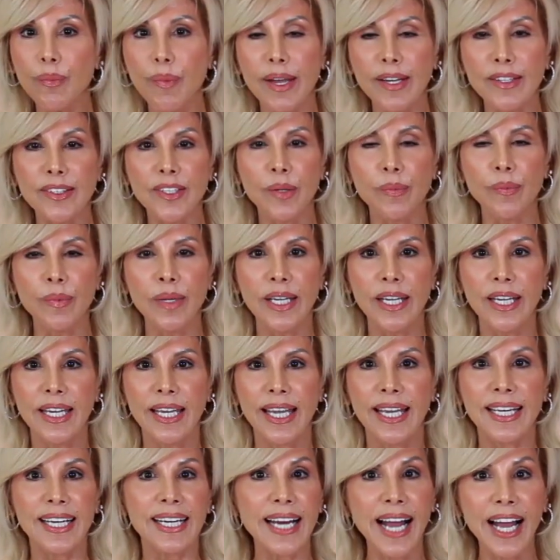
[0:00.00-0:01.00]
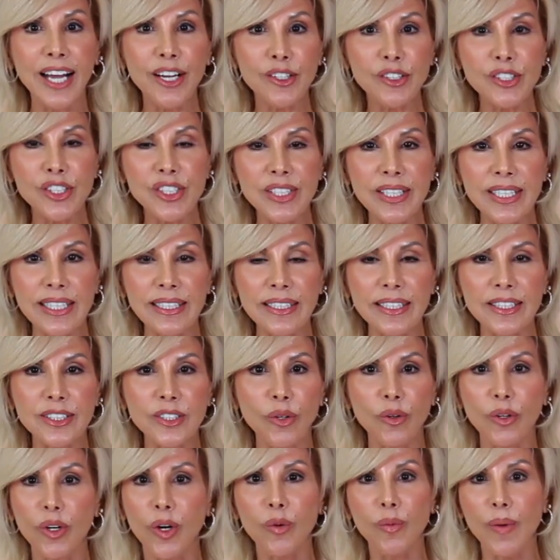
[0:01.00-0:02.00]
make them in an iron skillet
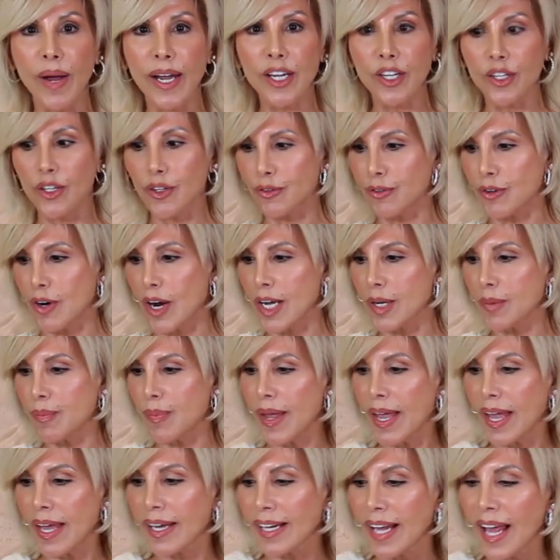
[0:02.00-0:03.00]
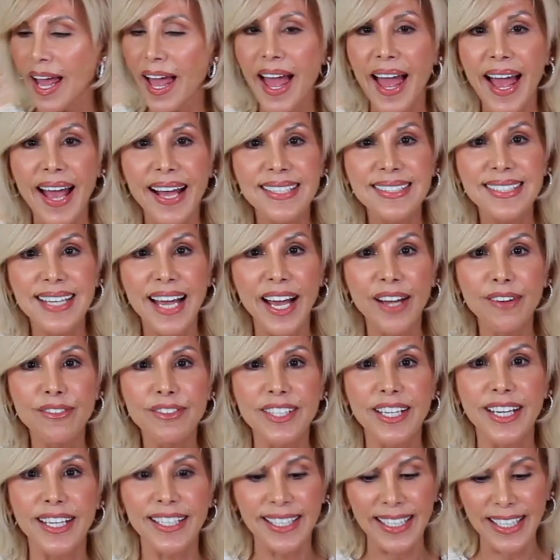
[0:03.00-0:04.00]
or a regular frying pan, as
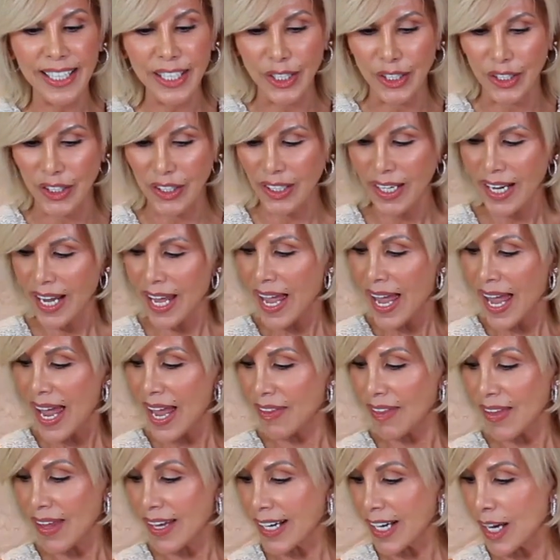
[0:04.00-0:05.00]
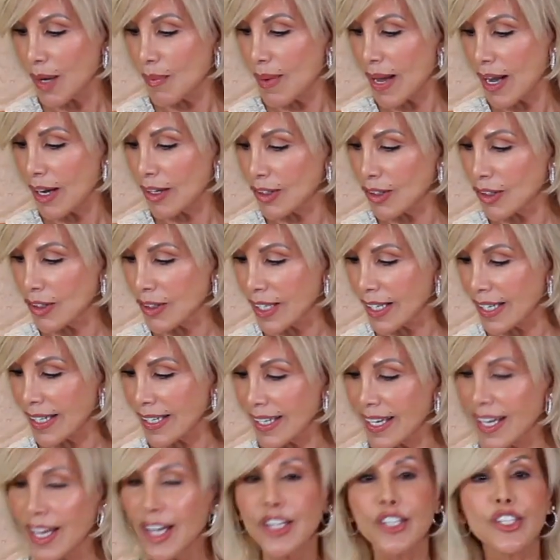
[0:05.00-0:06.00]
I've done here, and they come out
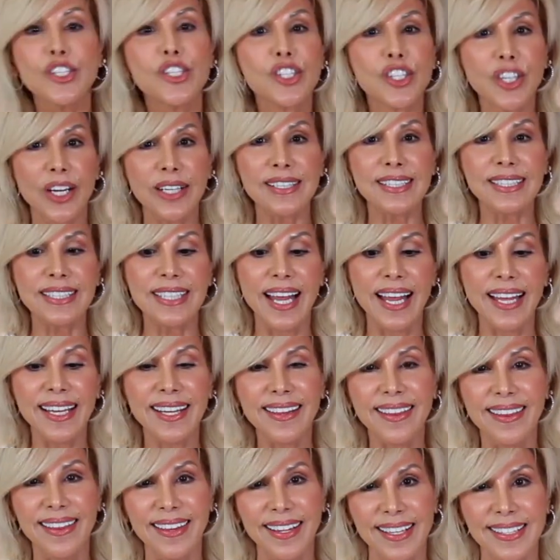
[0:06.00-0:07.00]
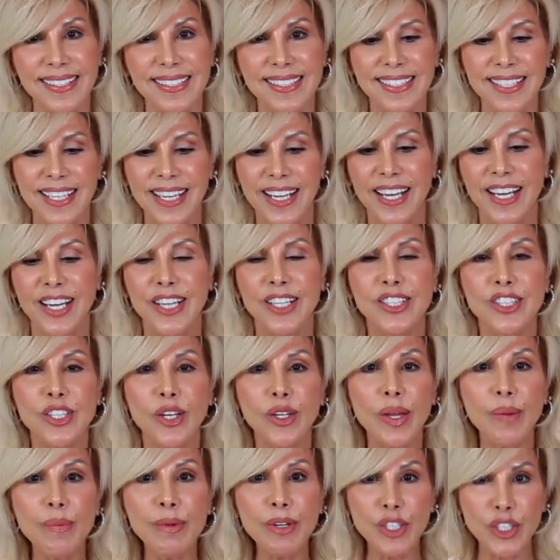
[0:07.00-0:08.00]
looking just like this.
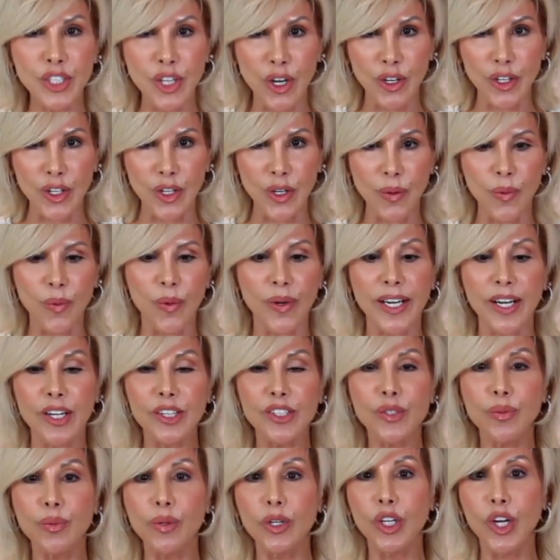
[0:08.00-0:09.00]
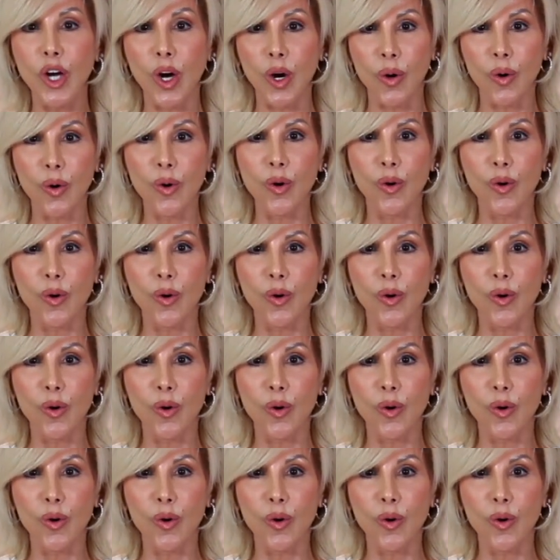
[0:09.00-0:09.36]
So let me show you what else will go